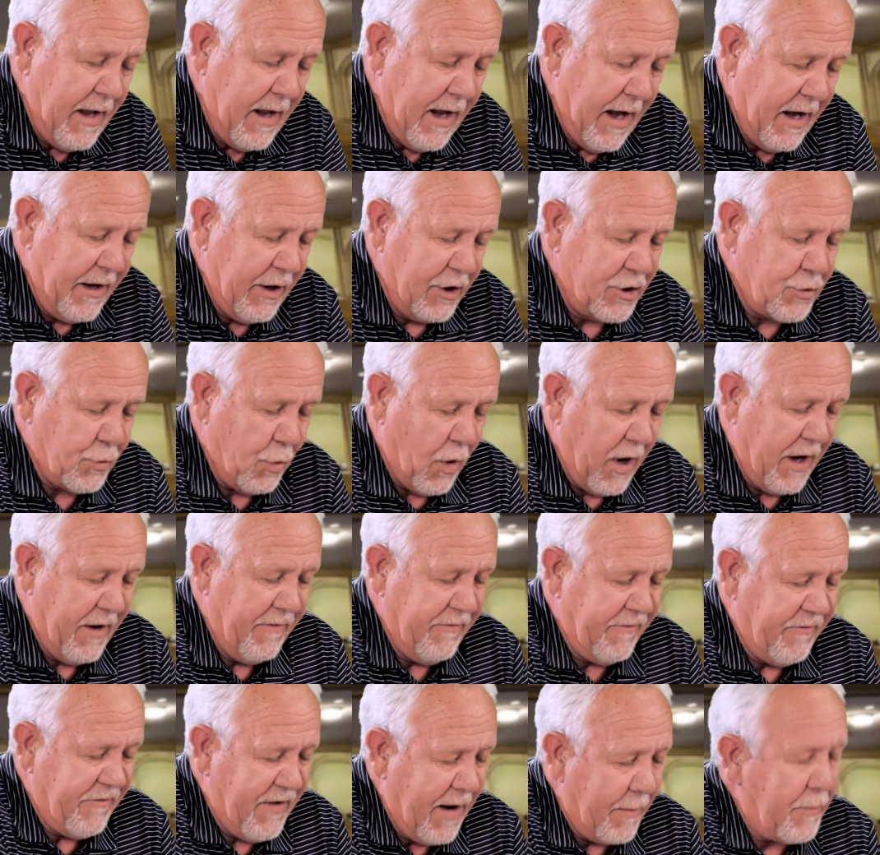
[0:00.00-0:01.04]
and there's one
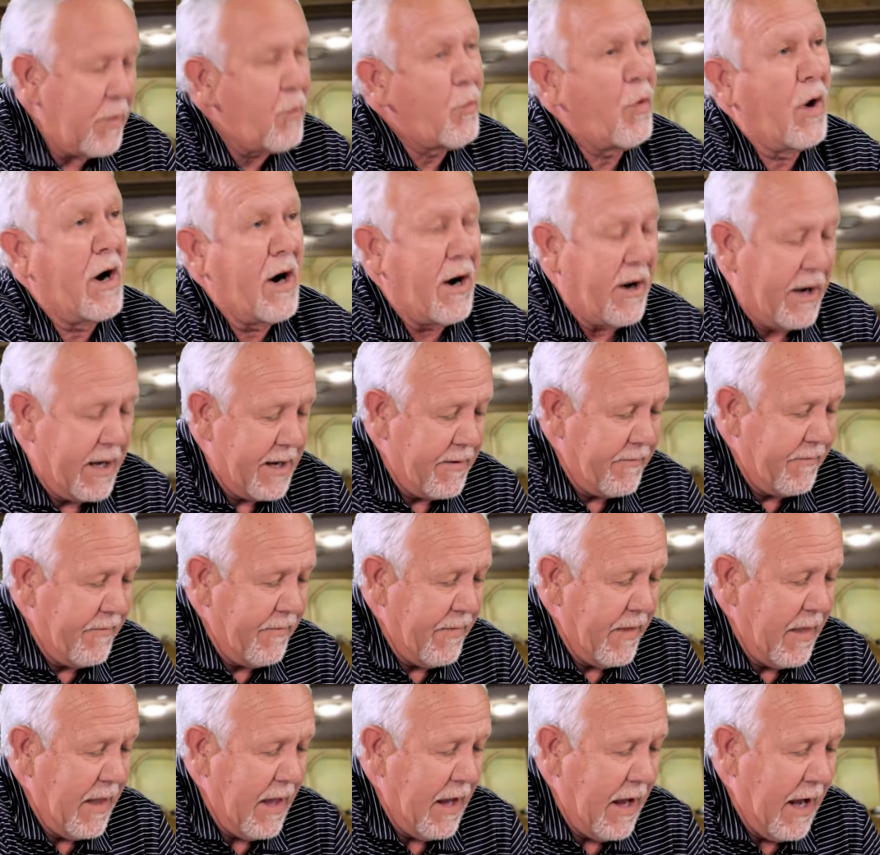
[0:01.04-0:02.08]
in February,
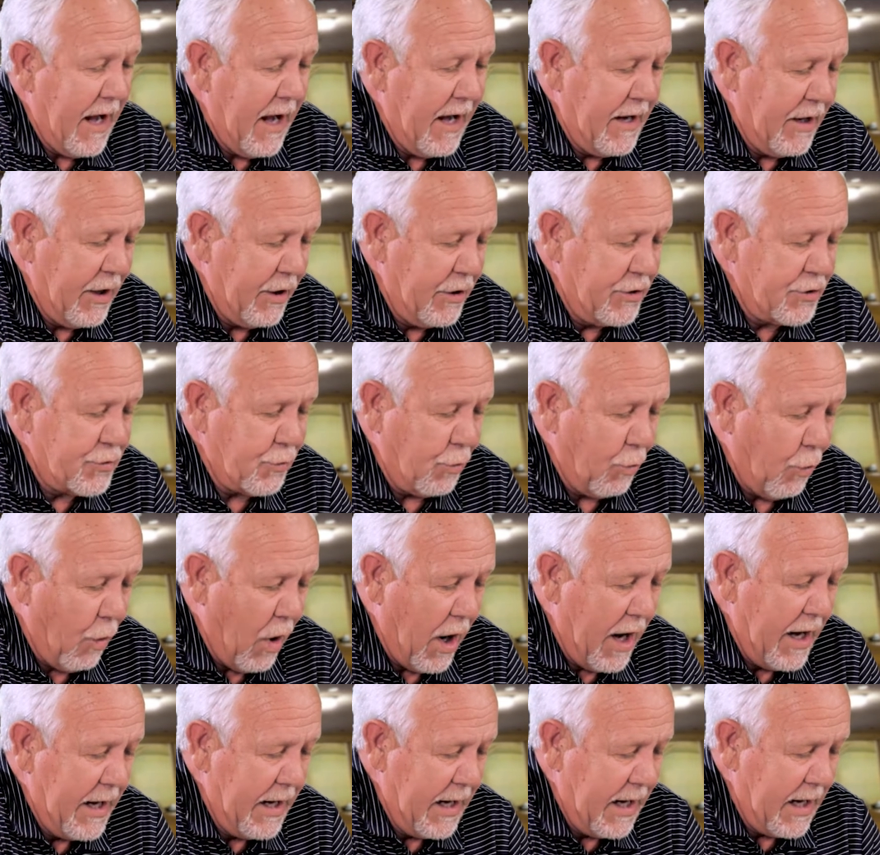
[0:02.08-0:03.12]
and there's
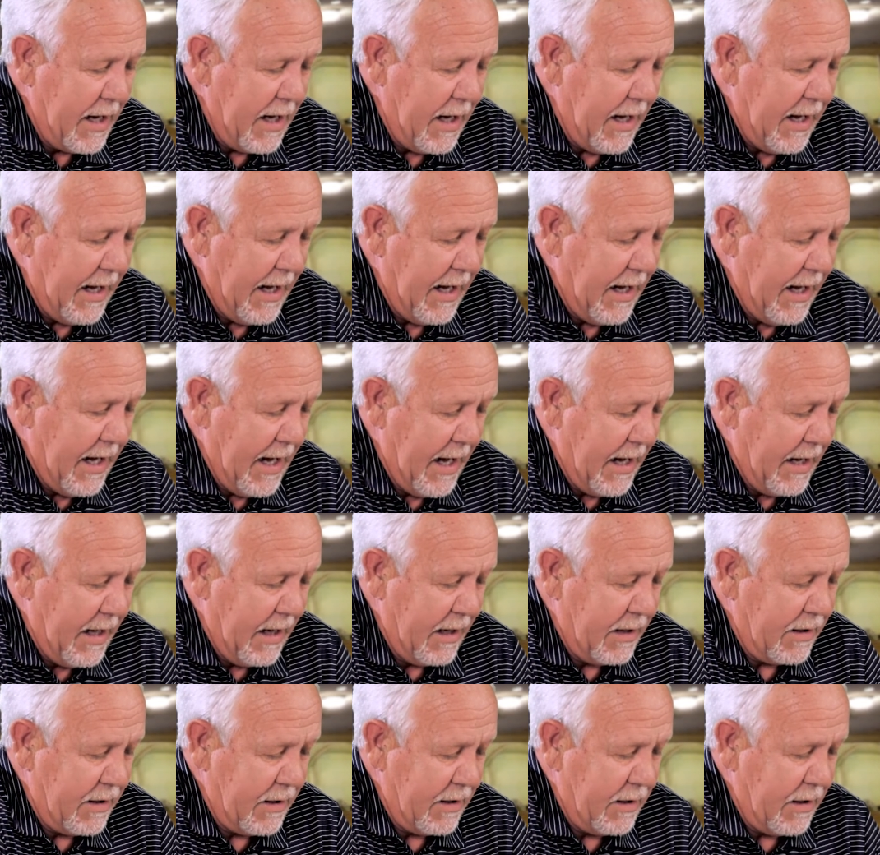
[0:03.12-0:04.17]
one
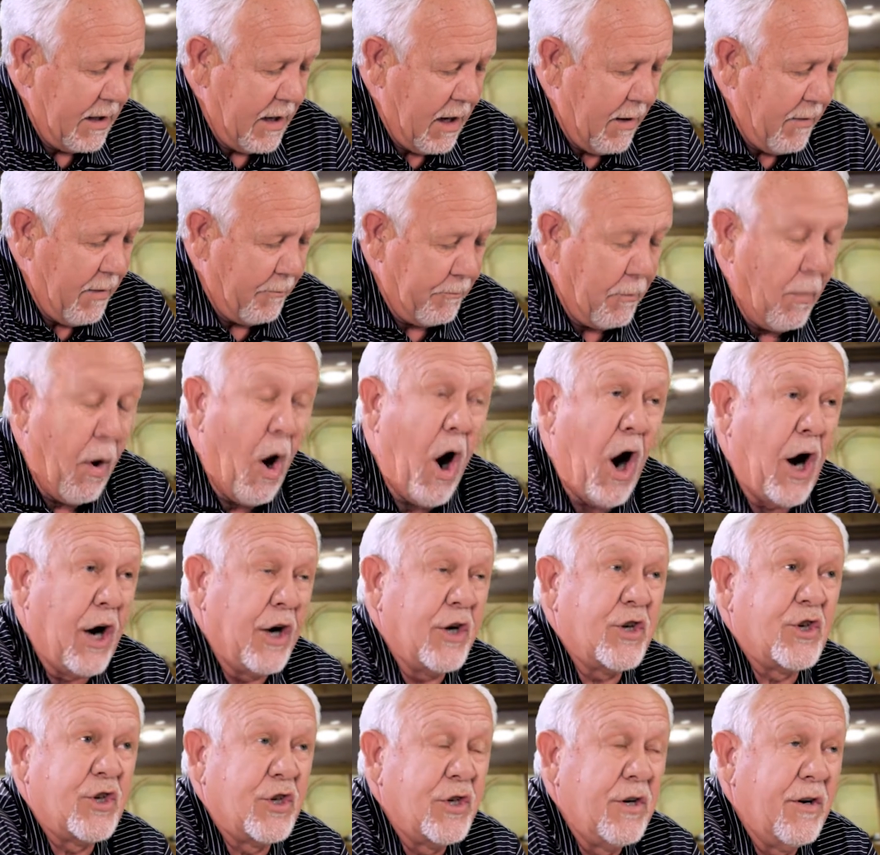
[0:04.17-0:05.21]
in
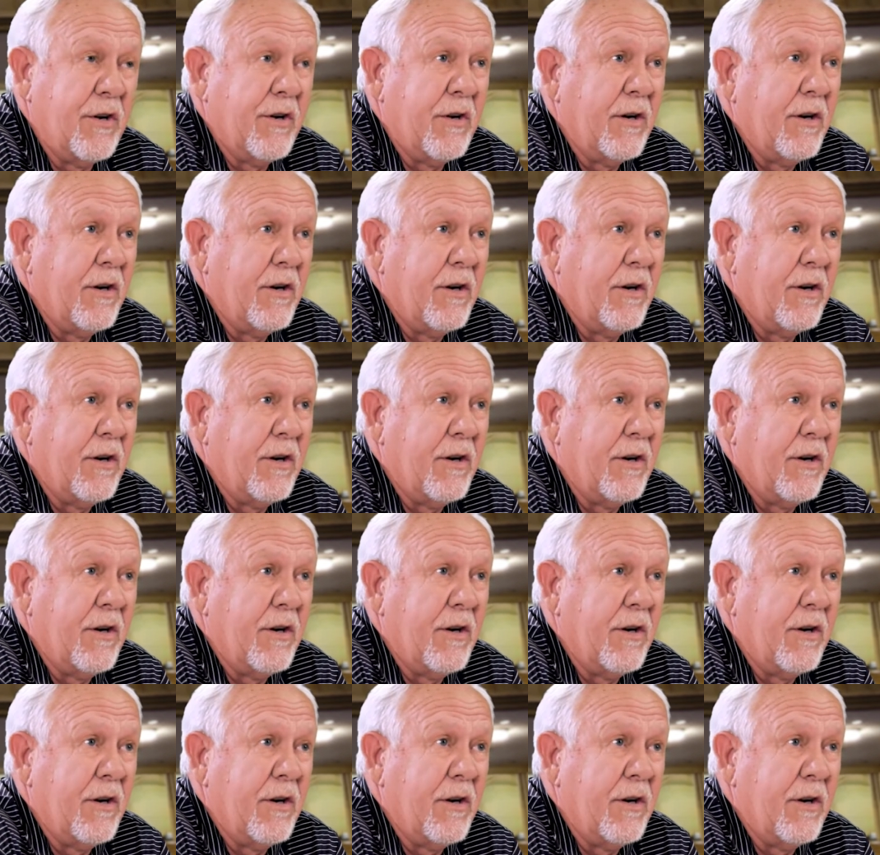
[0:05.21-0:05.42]
March.